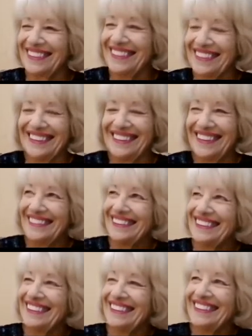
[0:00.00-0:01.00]
Yeah.
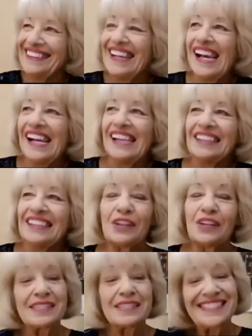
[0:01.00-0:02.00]
It's
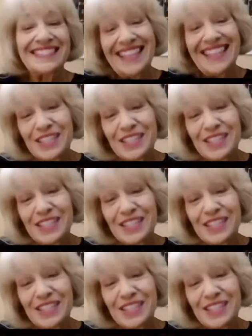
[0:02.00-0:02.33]
okay. It's okay.